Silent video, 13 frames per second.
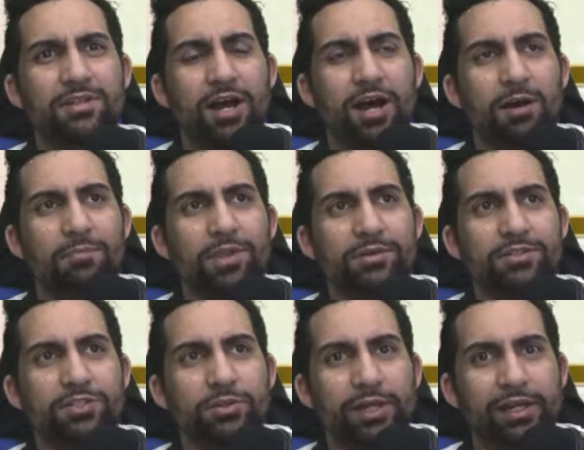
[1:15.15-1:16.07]
There
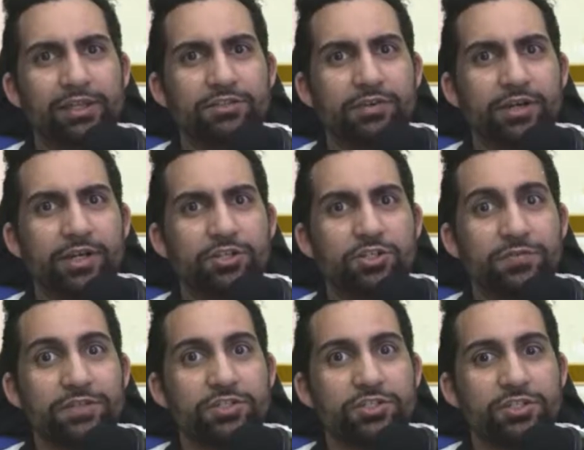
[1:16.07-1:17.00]
is no English variation
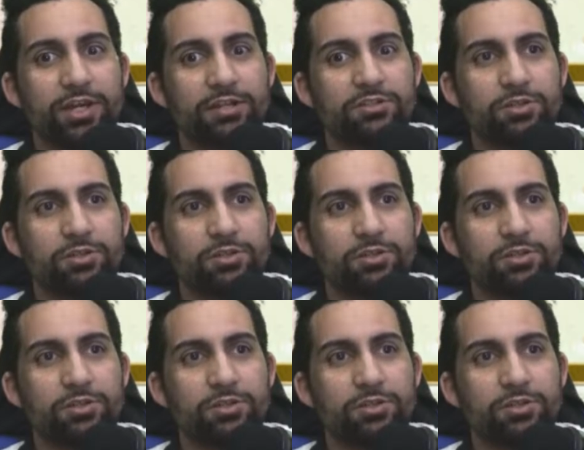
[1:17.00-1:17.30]
of it just yet,